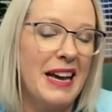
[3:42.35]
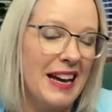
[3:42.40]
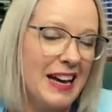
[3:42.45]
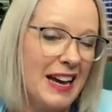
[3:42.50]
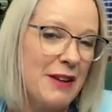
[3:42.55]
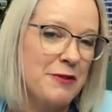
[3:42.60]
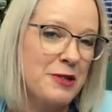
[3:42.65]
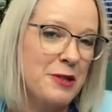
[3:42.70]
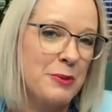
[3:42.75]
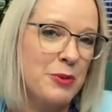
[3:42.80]

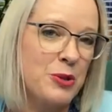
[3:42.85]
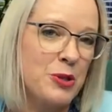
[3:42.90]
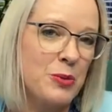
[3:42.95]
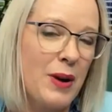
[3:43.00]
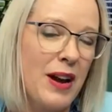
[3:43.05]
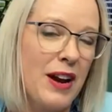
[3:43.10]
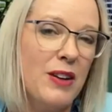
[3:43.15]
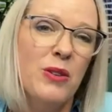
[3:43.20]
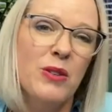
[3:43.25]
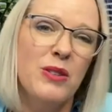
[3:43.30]
comfortable to
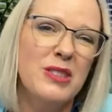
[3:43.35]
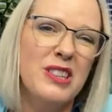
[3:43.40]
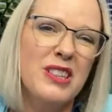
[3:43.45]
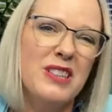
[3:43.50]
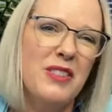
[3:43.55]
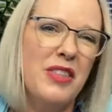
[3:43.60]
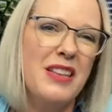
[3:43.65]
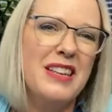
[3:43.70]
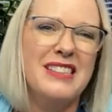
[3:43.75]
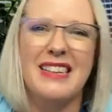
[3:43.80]
wear. And
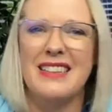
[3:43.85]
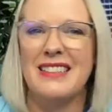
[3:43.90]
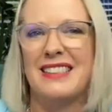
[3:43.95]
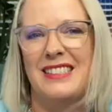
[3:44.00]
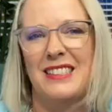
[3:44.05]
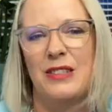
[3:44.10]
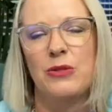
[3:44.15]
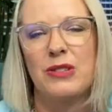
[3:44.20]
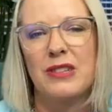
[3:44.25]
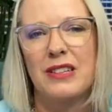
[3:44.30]
also things like
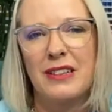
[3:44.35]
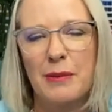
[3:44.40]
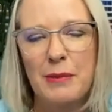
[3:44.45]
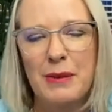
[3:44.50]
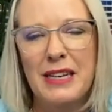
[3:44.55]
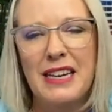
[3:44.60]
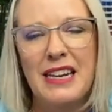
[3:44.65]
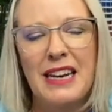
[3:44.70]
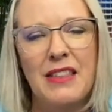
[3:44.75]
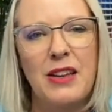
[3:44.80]
silk,
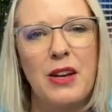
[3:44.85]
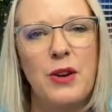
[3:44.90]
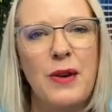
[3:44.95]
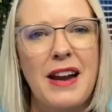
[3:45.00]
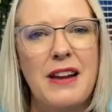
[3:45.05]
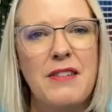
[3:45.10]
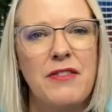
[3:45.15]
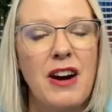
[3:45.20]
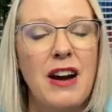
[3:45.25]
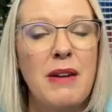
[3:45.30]
another
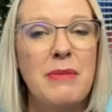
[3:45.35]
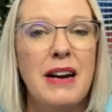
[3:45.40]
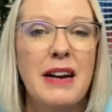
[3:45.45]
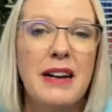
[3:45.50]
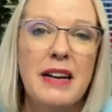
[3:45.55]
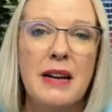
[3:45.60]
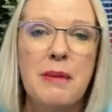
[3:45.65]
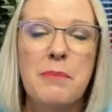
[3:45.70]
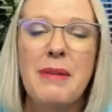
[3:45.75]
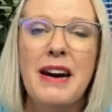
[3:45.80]
great fibre,
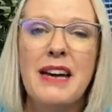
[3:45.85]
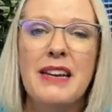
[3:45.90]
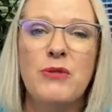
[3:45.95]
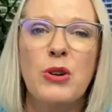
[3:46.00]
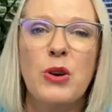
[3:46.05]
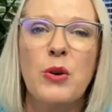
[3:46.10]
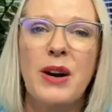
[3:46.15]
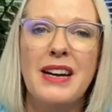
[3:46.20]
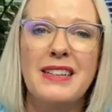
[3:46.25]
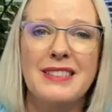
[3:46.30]
but
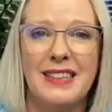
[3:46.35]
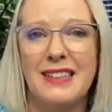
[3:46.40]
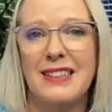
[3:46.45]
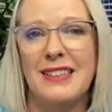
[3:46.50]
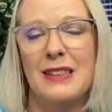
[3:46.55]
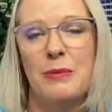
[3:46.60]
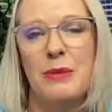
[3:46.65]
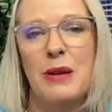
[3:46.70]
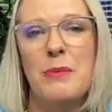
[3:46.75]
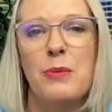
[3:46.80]
requires a
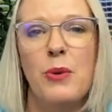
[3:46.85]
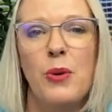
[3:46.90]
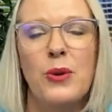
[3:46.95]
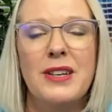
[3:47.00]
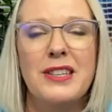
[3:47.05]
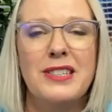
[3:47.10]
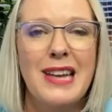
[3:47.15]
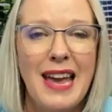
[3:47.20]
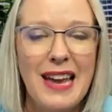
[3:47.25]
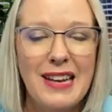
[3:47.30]
little bit more
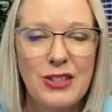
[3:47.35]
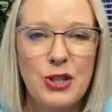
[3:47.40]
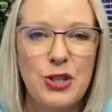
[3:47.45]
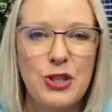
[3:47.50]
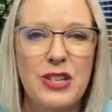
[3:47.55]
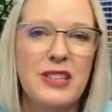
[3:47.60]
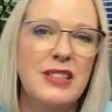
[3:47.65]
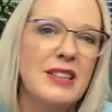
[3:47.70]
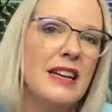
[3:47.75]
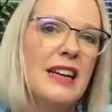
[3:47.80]

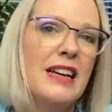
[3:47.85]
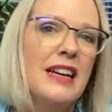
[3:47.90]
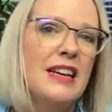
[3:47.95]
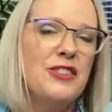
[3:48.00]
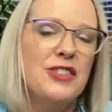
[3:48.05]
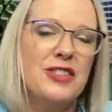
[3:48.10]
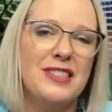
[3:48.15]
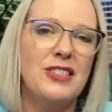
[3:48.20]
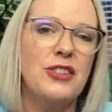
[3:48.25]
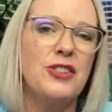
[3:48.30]
attention,
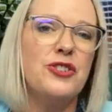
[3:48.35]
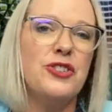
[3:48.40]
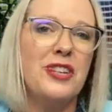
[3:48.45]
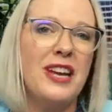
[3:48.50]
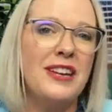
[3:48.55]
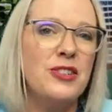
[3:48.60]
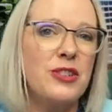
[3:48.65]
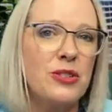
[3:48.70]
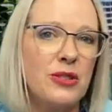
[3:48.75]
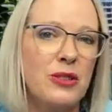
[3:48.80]
just a
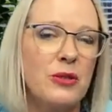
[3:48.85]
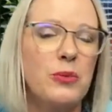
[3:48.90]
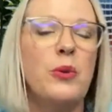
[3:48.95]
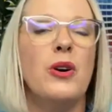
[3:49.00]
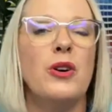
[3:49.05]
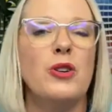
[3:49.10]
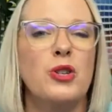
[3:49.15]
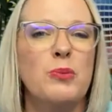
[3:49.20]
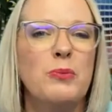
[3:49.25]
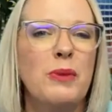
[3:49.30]
gentle
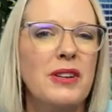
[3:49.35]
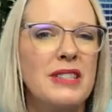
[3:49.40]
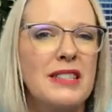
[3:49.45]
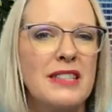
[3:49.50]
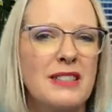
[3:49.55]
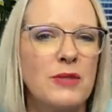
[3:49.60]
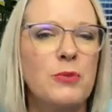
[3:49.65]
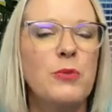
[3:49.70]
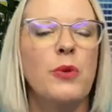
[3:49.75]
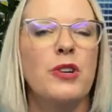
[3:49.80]
wash.
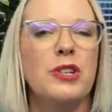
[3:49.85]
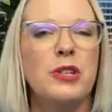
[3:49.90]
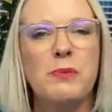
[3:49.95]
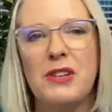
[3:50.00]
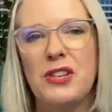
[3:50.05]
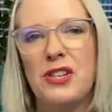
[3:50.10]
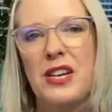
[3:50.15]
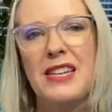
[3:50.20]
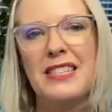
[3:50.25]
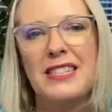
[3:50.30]
Most washing
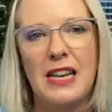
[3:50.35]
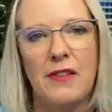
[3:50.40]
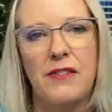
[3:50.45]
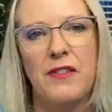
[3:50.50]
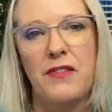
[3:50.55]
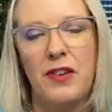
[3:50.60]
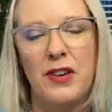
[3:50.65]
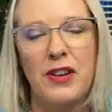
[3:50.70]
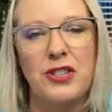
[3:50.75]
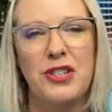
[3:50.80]
machines that have a
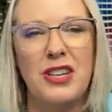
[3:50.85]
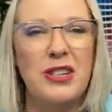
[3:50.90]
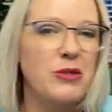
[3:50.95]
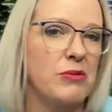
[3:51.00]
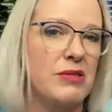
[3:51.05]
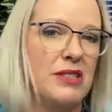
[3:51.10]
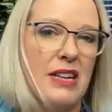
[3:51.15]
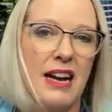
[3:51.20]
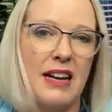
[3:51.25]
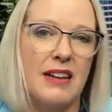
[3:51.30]
very
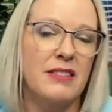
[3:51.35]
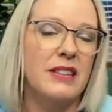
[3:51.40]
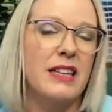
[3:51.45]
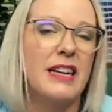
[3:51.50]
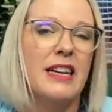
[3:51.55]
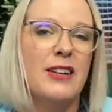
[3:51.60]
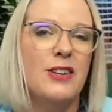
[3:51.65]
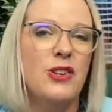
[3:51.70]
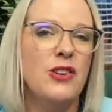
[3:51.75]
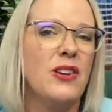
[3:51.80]
gentle cycle,
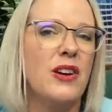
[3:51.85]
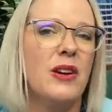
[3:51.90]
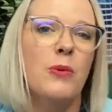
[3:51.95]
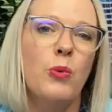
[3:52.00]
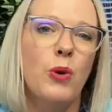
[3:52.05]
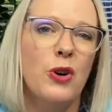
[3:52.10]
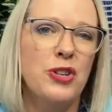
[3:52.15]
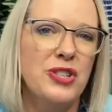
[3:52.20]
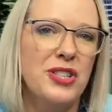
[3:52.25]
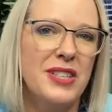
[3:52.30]
you can
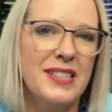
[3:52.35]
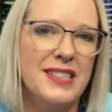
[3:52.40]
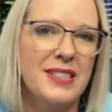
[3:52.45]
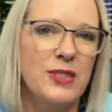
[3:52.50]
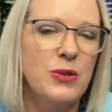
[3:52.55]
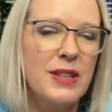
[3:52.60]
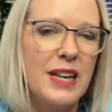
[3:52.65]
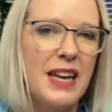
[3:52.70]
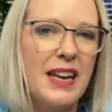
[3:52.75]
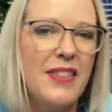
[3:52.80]
wash your
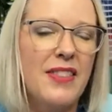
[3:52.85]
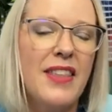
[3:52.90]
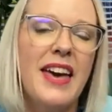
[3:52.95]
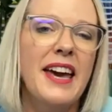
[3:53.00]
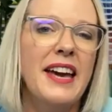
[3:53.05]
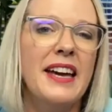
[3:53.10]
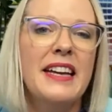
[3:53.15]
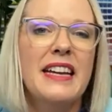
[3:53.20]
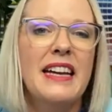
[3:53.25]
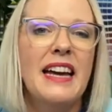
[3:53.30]
silk in
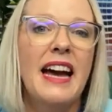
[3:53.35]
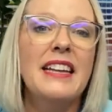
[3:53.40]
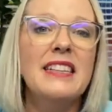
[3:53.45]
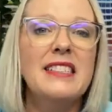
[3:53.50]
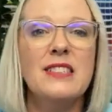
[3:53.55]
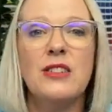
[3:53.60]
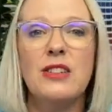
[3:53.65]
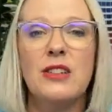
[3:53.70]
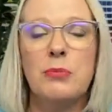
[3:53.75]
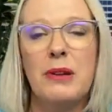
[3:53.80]
there, and
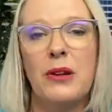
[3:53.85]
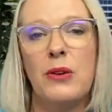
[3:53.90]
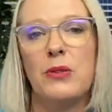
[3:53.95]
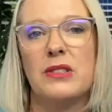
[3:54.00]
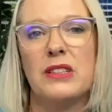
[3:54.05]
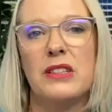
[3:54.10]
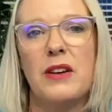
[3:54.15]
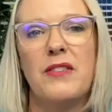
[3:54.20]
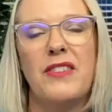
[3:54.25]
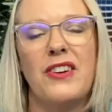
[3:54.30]
silk can be
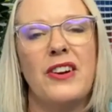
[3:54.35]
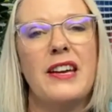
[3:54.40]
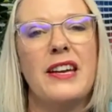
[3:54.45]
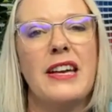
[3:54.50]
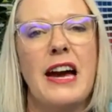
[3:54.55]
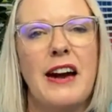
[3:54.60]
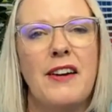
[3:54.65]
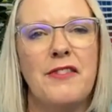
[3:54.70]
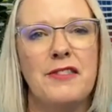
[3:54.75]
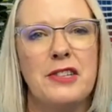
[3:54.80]
also a very
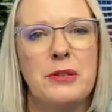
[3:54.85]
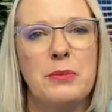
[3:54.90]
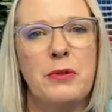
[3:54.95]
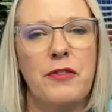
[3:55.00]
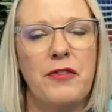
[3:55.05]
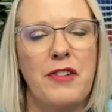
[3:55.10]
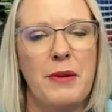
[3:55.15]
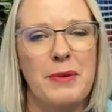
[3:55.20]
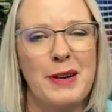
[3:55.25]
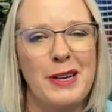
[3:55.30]
comfortable
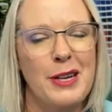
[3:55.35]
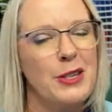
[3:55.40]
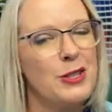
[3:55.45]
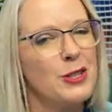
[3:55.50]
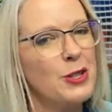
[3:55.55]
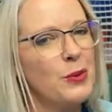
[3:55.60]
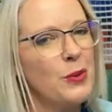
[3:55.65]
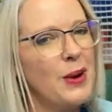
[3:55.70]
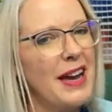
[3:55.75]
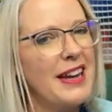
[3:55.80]
fabric
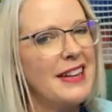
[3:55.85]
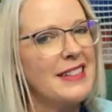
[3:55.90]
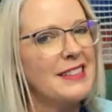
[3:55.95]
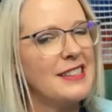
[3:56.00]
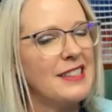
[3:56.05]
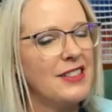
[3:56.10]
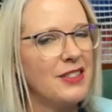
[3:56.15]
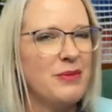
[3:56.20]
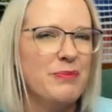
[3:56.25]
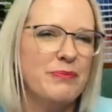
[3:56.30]
to wear.
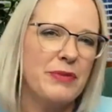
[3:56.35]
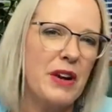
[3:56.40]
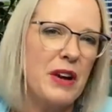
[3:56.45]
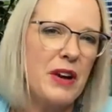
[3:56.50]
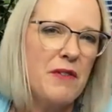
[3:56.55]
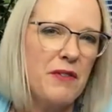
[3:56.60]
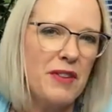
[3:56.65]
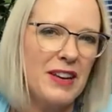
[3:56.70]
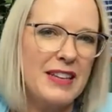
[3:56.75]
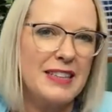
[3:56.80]
So
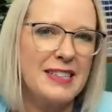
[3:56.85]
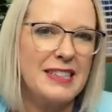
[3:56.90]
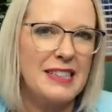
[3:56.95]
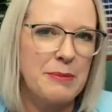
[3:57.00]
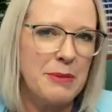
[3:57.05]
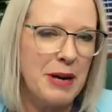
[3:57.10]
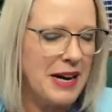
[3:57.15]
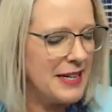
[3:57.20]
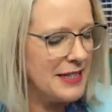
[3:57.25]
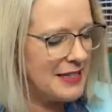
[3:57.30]
hopefully there's
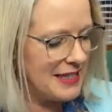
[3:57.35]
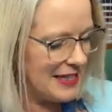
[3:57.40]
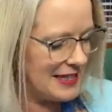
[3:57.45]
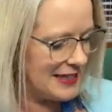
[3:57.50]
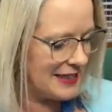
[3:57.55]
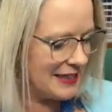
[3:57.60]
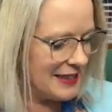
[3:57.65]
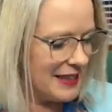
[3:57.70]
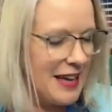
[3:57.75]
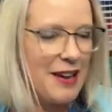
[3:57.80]
some
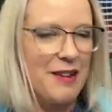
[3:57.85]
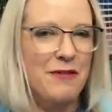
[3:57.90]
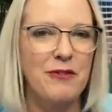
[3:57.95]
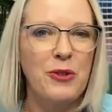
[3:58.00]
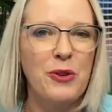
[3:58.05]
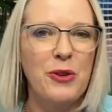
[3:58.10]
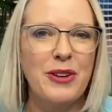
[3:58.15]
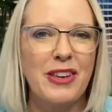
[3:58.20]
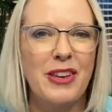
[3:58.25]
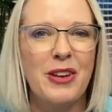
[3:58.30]
ideas there
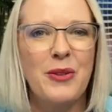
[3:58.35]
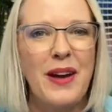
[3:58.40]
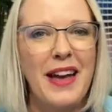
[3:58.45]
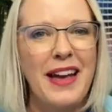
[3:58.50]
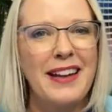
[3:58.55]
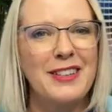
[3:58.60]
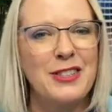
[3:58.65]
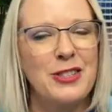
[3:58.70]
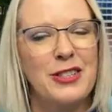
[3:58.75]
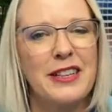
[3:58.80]
for you,
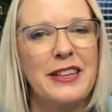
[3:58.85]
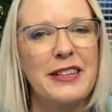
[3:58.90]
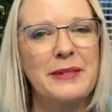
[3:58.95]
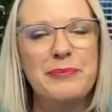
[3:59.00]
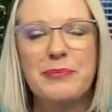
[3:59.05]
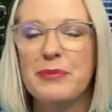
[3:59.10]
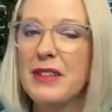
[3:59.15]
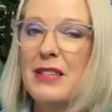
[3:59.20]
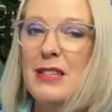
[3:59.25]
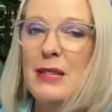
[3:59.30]
Angela,
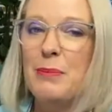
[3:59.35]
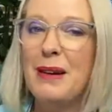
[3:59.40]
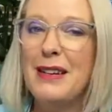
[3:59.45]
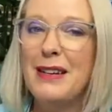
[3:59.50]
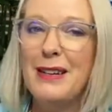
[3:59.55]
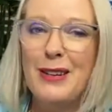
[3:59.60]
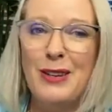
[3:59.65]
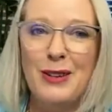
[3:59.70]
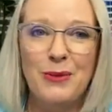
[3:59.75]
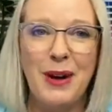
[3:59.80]

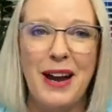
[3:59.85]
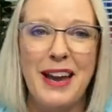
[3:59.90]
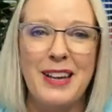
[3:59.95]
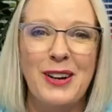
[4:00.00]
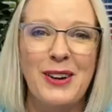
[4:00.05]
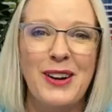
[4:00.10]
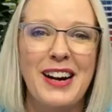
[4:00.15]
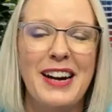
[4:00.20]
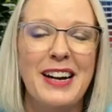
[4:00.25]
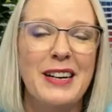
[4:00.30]
depending on where
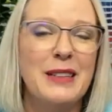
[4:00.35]
you are